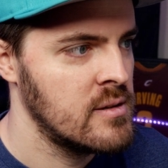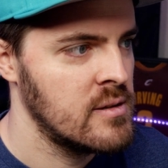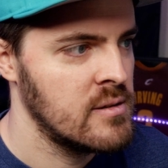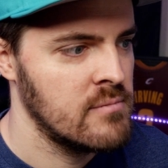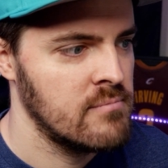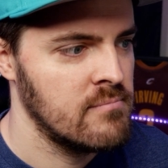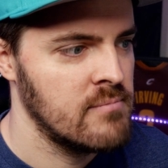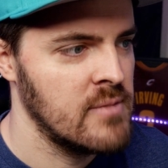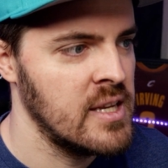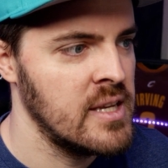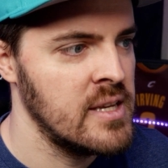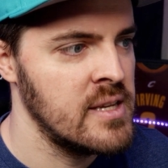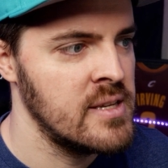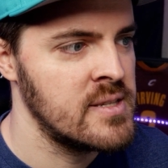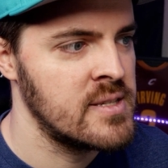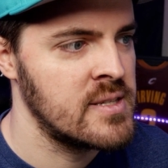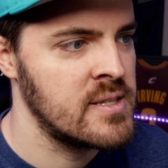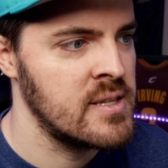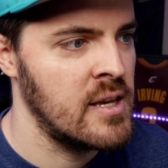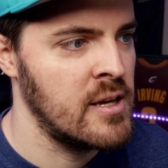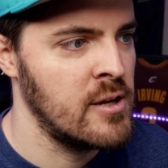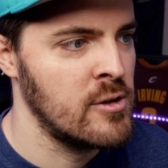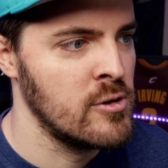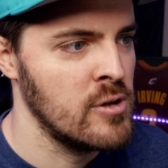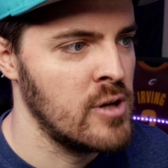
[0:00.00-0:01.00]
is
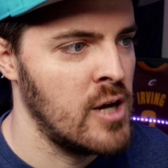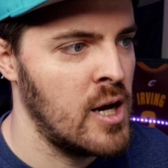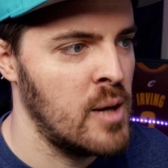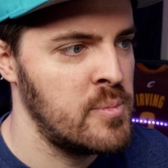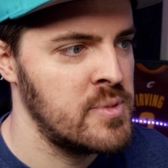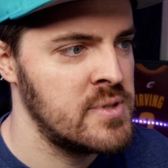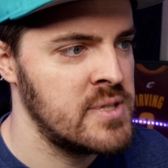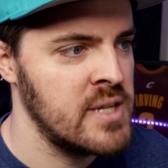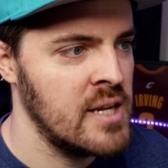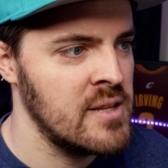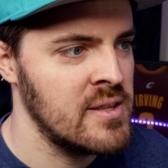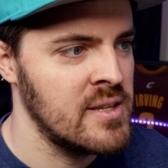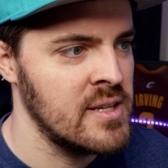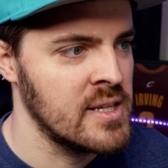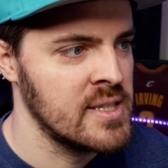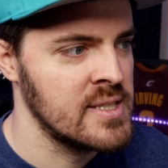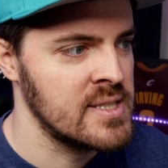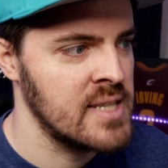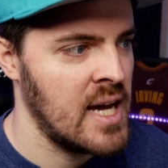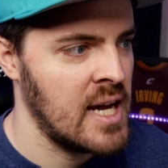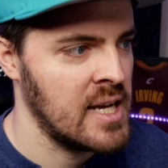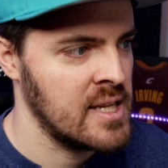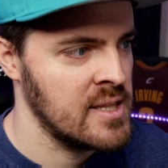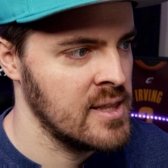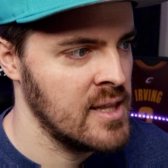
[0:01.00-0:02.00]
it'll update the
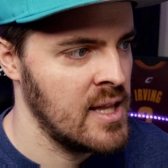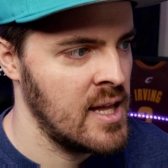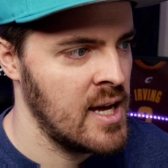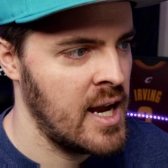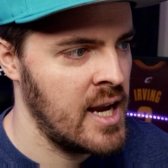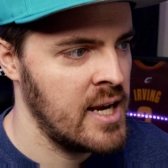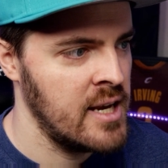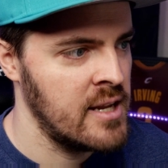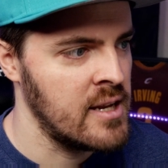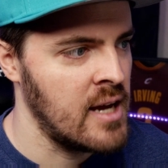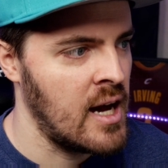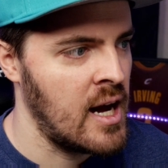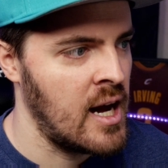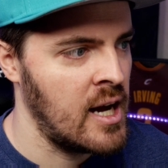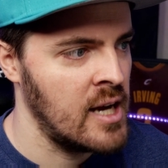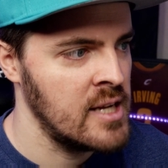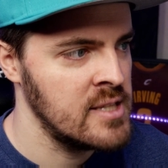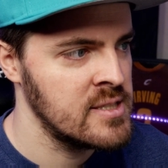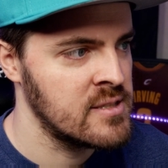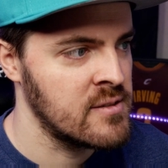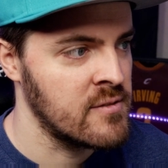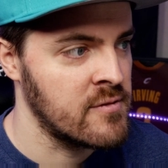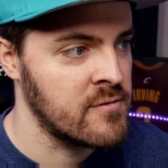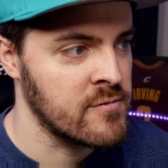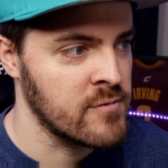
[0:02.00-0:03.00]
exact line and
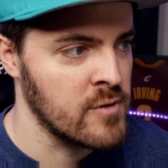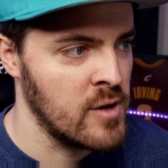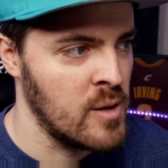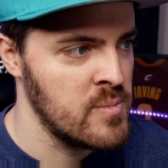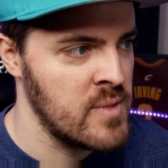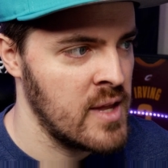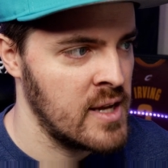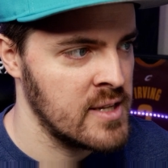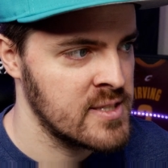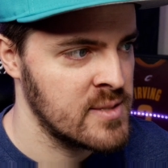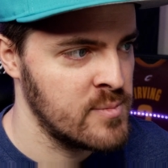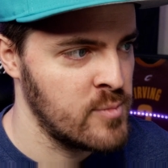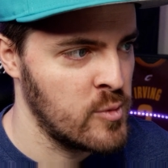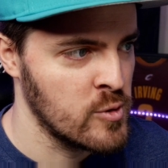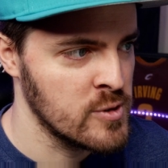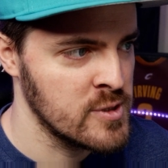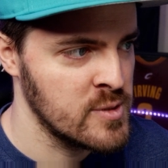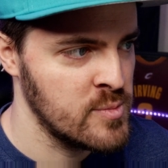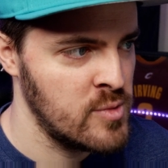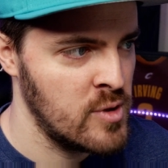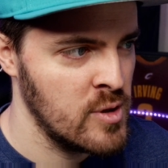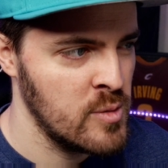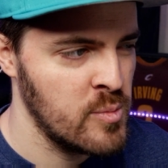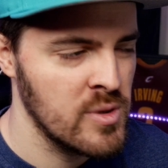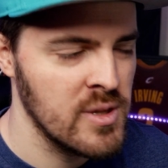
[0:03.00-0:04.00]
odds from that
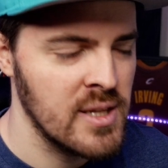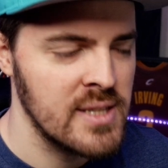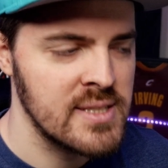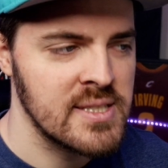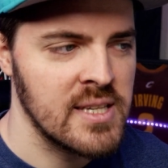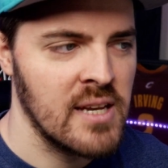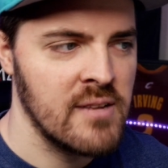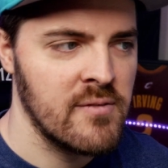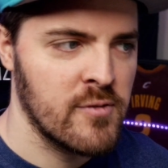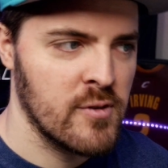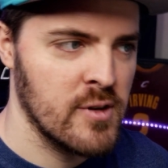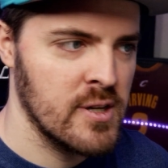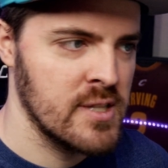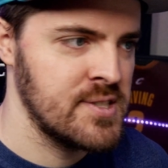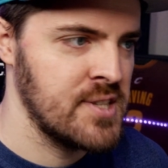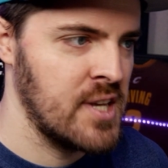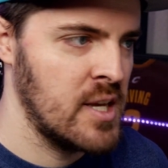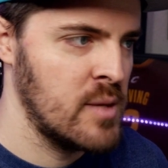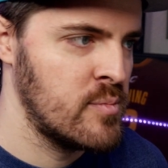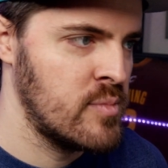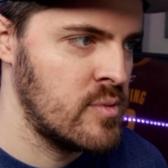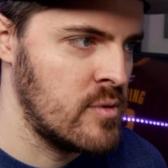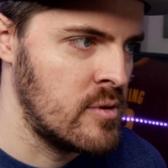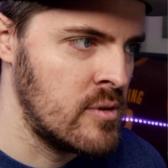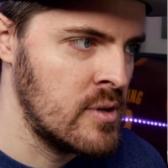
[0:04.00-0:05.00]
Sportsbook. But let's say, for
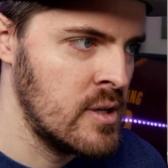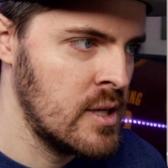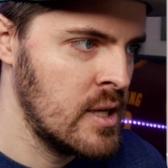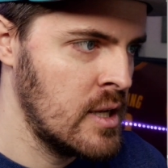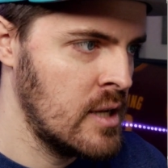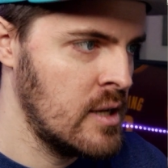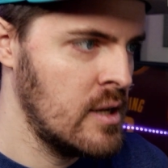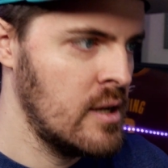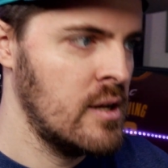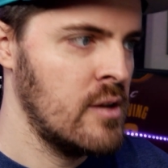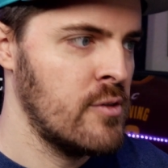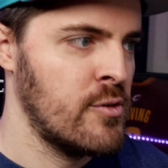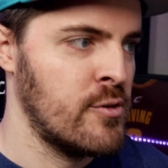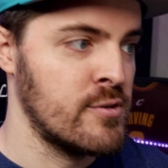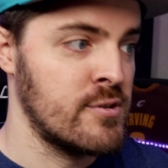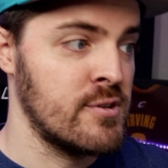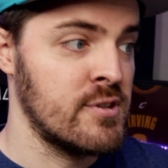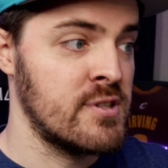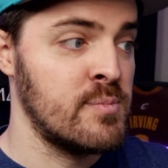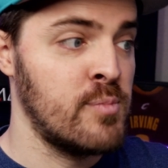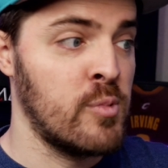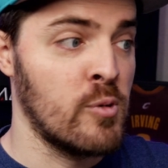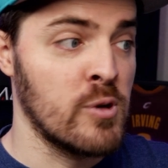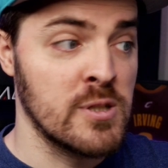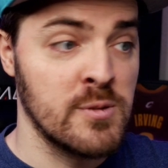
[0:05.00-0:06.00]
example, there's a
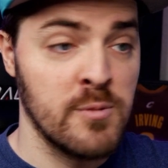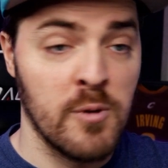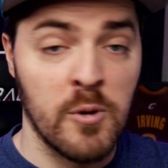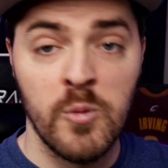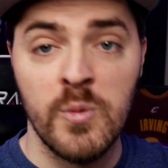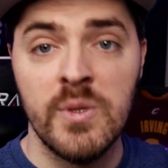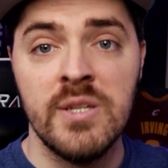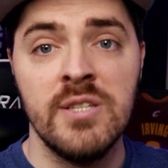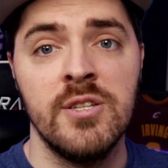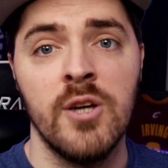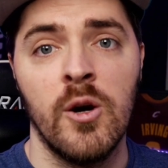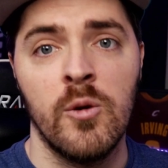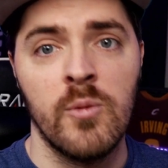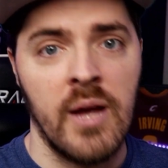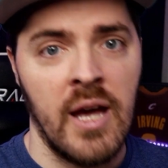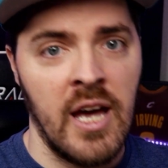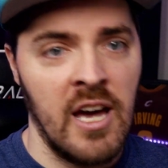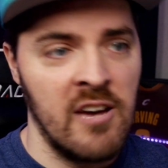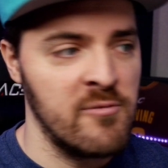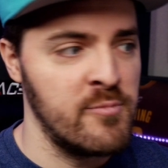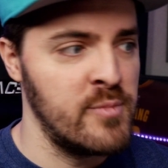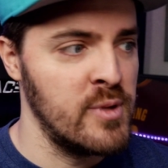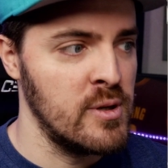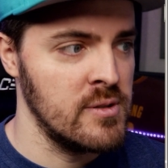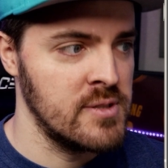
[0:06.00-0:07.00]
Sportsbook we don't
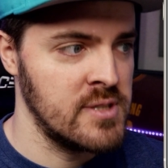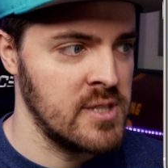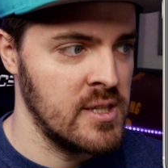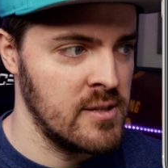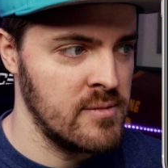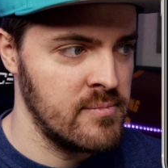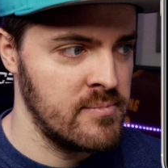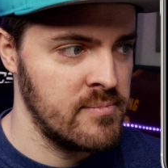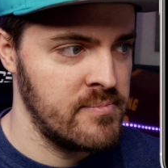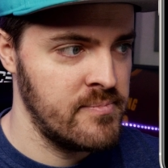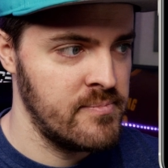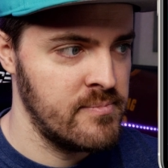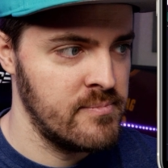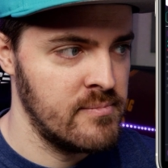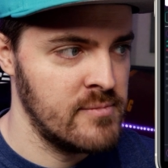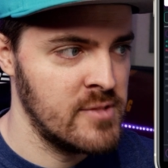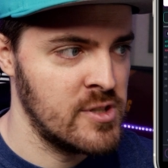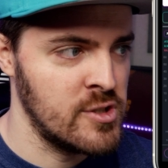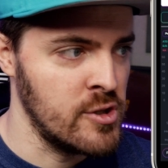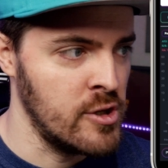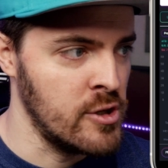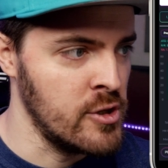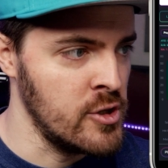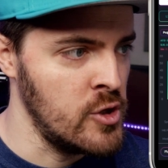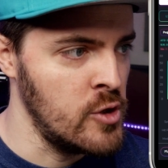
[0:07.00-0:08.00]
have built in. So
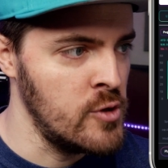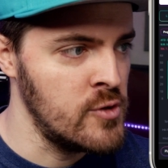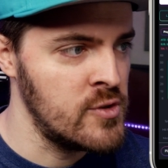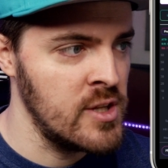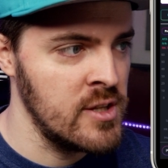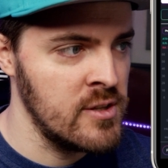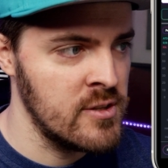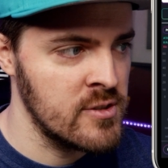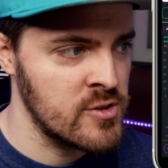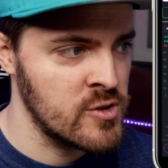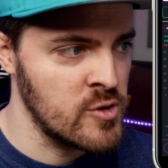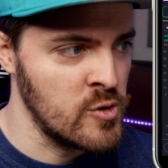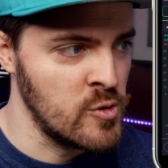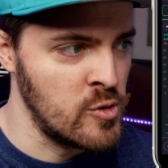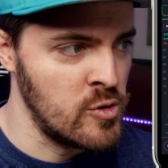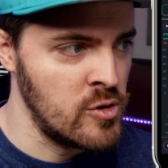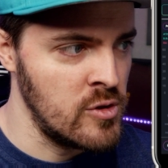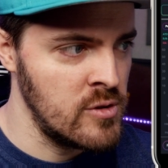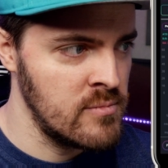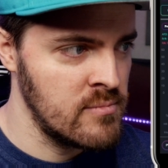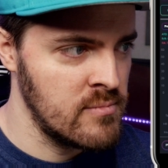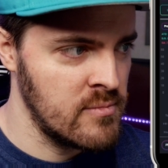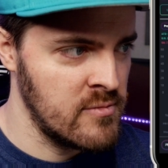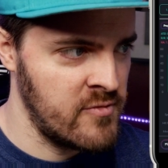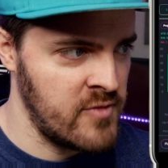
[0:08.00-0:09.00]
you're using this tool,
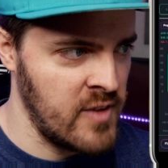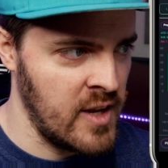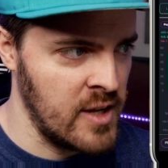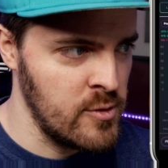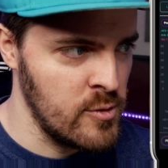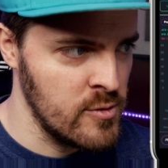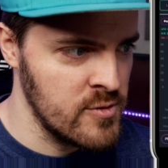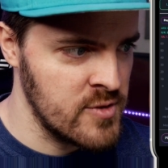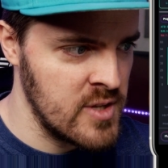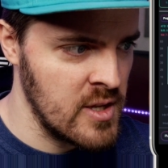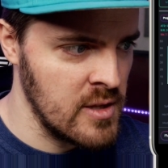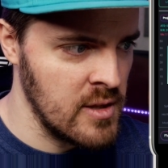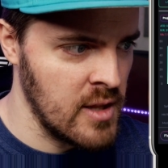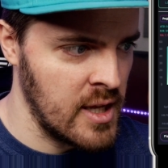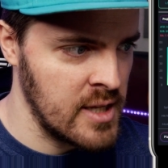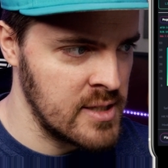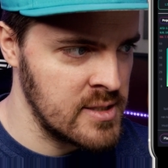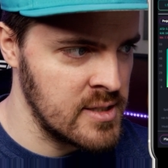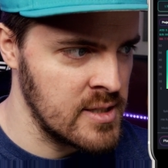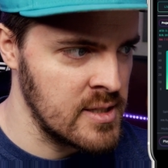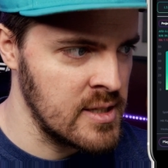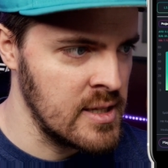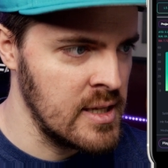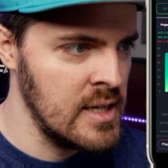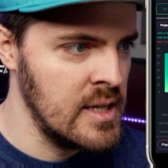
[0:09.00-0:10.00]
FanDuel
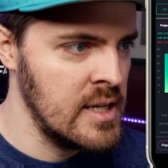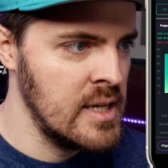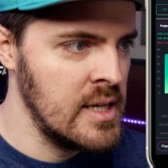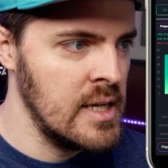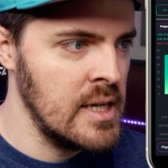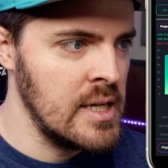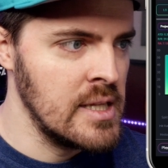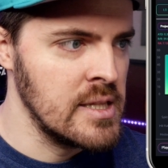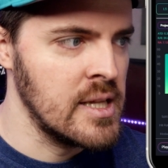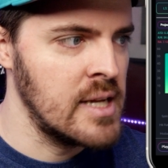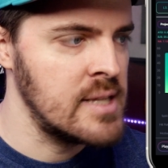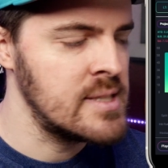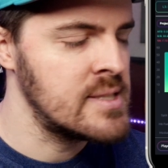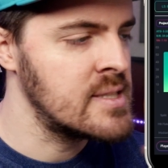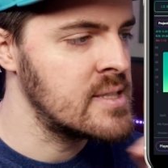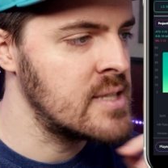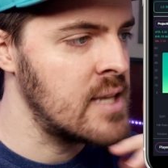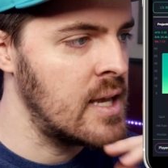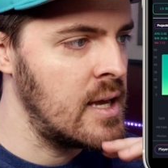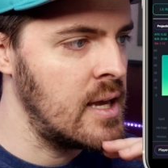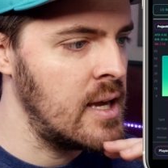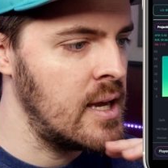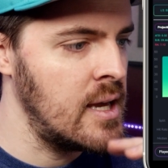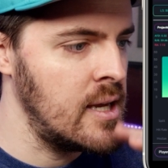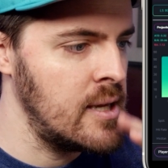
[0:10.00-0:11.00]
selected. Let's
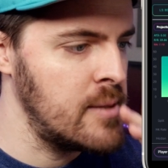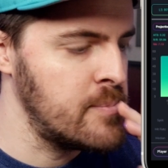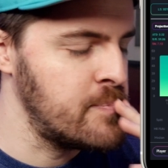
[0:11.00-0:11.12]
say